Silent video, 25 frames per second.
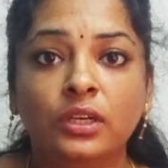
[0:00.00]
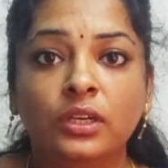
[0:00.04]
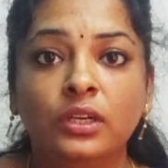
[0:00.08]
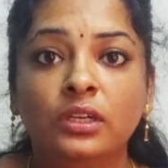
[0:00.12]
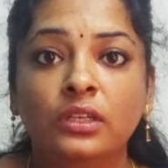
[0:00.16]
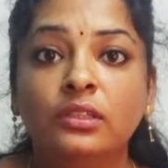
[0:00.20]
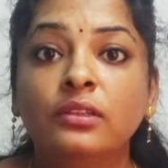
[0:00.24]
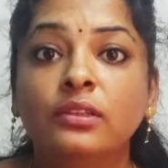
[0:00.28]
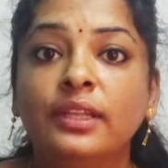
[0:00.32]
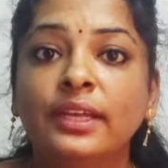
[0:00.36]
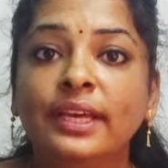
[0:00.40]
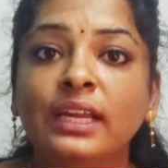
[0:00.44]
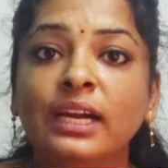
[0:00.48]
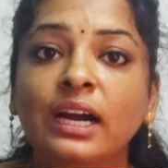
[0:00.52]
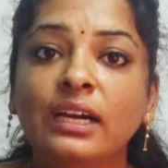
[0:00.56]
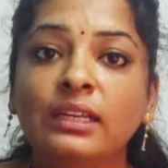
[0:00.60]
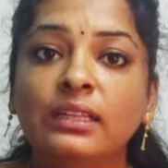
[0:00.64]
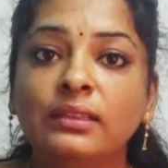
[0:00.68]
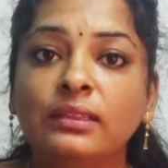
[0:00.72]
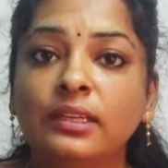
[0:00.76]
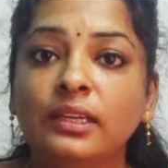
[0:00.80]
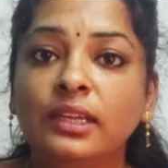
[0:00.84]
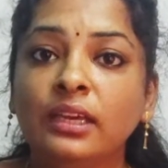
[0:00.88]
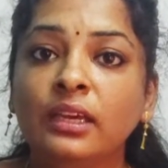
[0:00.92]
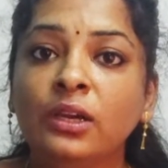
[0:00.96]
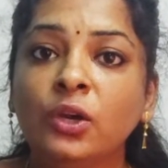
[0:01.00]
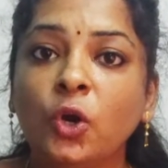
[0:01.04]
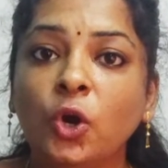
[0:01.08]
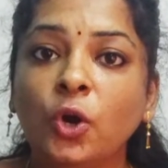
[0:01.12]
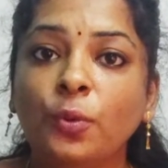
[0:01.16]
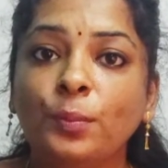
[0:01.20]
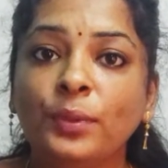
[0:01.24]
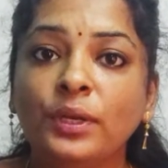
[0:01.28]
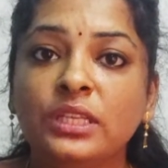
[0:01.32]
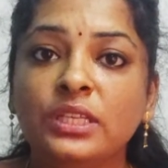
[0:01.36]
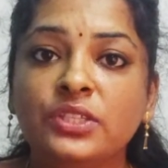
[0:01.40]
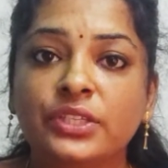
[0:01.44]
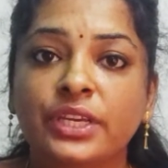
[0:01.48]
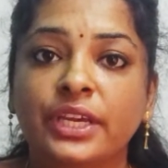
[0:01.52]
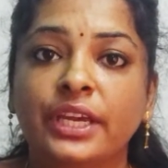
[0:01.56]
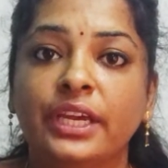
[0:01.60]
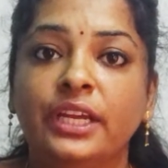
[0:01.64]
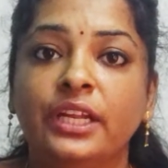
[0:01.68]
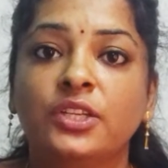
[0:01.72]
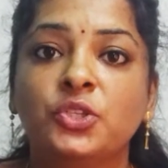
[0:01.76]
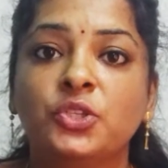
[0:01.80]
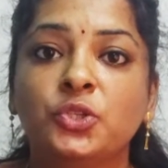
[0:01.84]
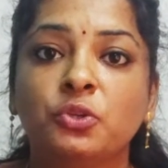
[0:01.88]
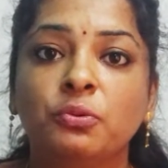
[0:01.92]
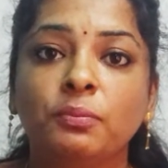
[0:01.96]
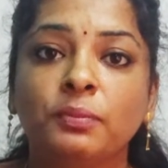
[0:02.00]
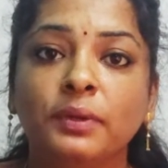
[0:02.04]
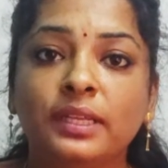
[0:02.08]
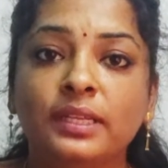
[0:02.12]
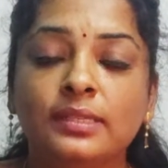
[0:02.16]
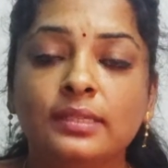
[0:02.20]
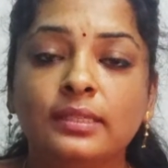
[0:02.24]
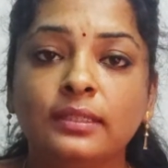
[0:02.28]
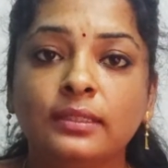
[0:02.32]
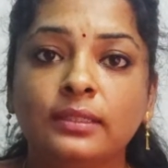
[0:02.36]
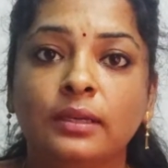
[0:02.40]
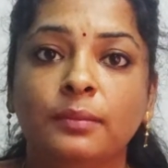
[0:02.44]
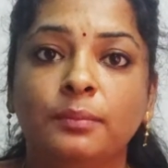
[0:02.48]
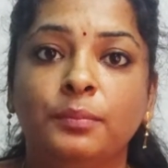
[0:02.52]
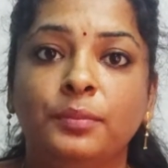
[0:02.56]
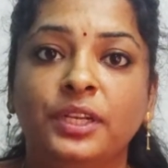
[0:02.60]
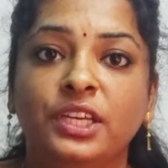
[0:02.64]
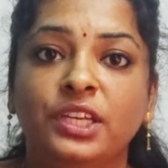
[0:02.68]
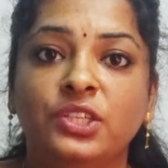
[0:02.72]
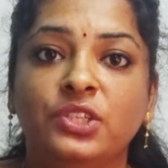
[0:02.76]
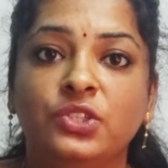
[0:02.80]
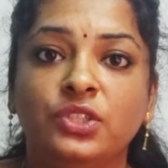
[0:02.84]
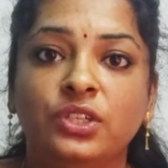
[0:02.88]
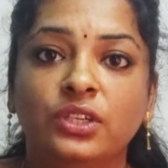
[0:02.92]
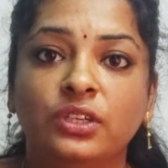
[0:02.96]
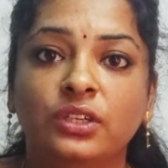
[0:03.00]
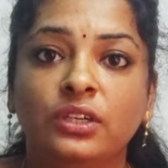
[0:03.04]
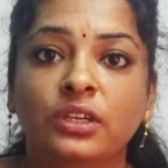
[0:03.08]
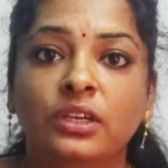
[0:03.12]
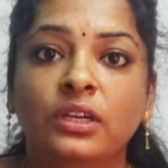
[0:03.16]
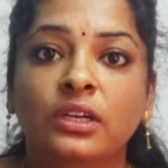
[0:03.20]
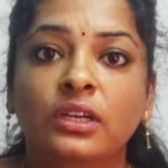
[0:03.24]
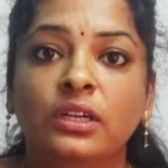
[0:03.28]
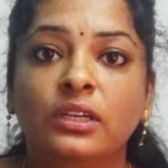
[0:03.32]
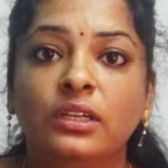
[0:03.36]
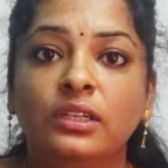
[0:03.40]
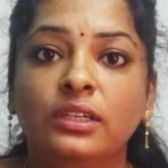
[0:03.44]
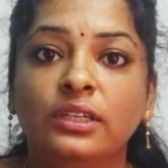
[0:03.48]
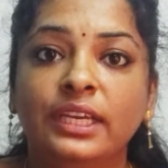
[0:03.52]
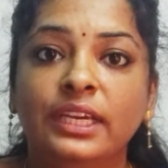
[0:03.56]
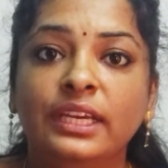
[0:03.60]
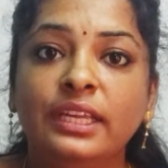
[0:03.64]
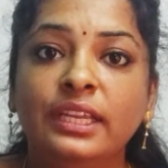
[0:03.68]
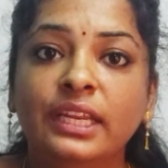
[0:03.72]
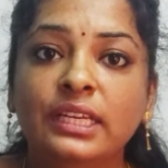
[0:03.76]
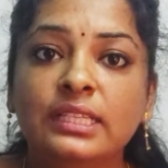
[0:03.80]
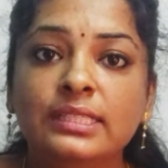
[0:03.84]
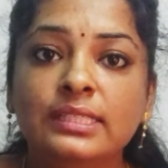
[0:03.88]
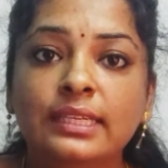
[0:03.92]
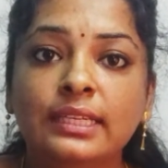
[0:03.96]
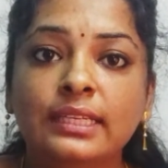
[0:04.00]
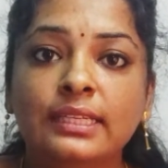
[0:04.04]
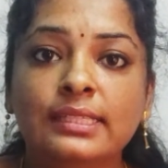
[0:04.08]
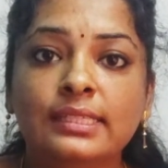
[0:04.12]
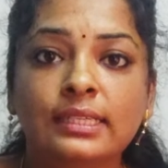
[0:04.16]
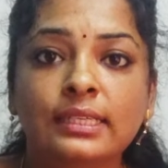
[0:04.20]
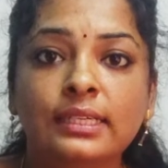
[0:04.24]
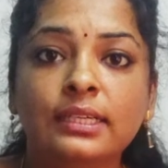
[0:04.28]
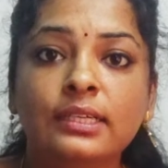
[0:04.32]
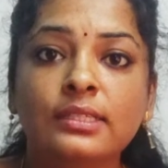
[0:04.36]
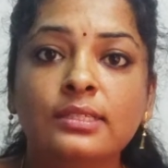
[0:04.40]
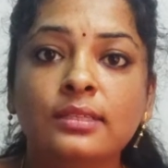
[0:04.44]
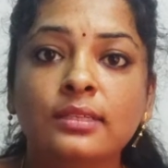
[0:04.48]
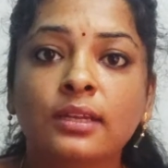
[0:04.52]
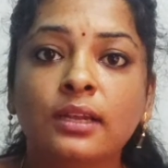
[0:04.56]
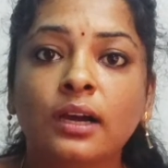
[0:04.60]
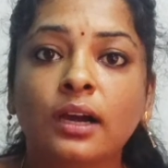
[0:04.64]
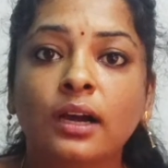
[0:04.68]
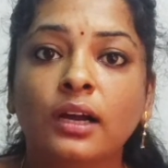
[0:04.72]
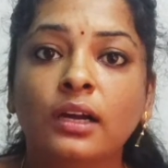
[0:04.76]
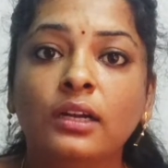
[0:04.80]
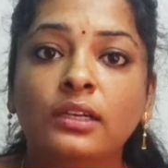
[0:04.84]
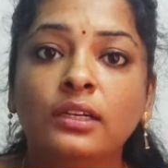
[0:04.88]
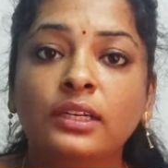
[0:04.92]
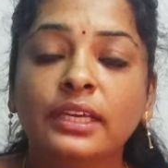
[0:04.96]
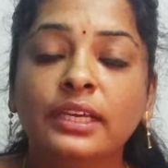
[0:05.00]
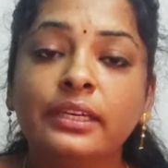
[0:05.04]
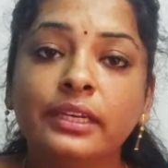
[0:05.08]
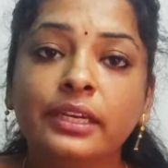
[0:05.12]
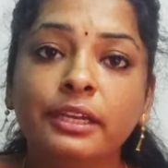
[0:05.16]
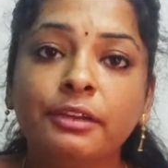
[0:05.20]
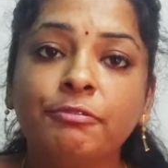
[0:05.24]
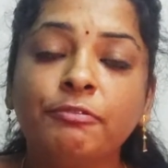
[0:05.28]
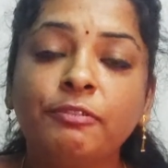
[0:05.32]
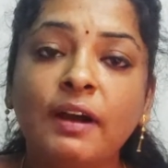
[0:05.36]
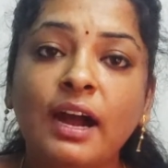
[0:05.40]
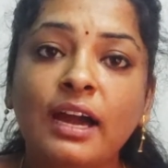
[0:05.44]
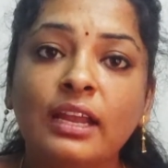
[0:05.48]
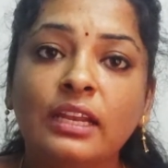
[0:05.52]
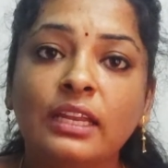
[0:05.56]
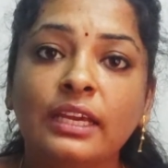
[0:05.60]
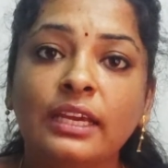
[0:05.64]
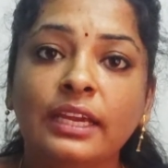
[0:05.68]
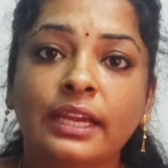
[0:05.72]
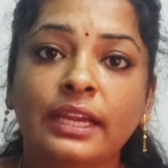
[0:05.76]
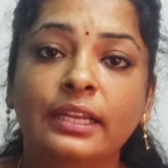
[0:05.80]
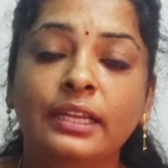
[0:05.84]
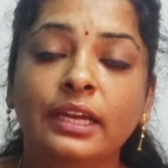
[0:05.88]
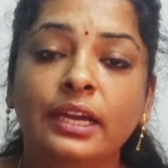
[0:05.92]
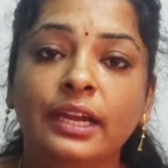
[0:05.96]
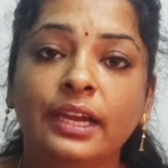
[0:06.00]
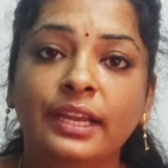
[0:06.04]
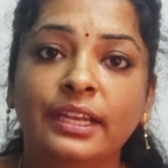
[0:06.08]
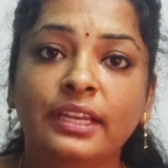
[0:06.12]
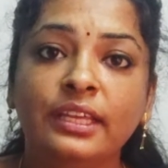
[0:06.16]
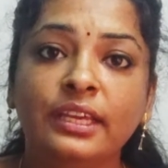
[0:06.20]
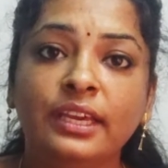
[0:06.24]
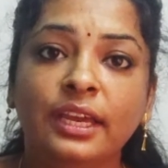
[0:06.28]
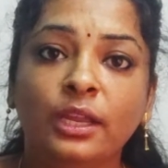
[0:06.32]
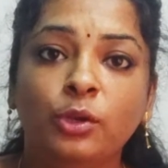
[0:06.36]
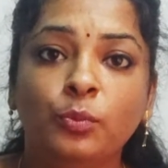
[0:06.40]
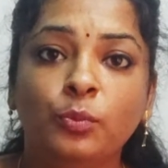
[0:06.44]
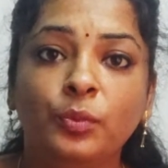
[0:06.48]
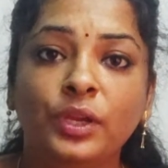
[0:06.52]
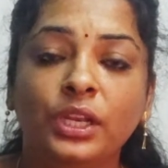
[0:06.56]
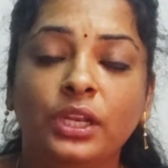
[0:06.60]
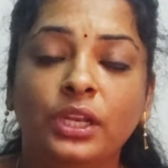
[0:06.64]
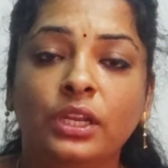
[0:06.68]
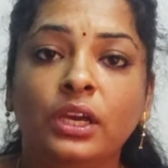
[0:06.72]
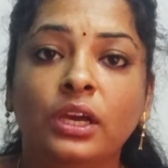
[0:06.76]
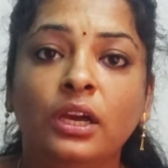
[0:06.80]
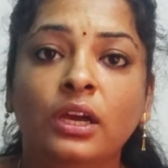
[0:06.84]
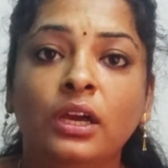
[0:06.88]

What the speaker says: There are three common scales to measure temperature: degree Celsius, degree Fahrenheit and Kelvin.